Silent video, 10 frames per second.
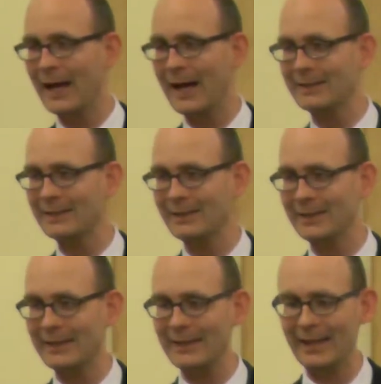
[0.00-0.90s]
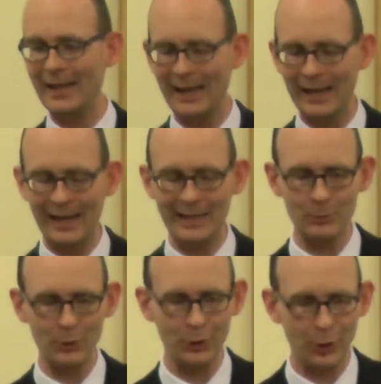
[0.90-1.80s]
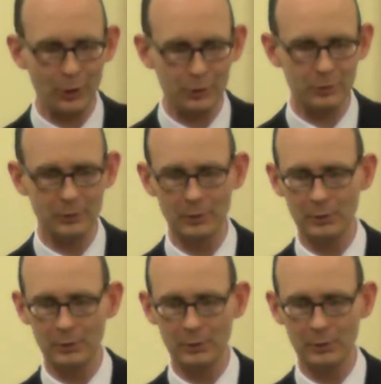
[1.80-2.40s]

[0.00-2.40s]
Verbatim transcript: handedly and without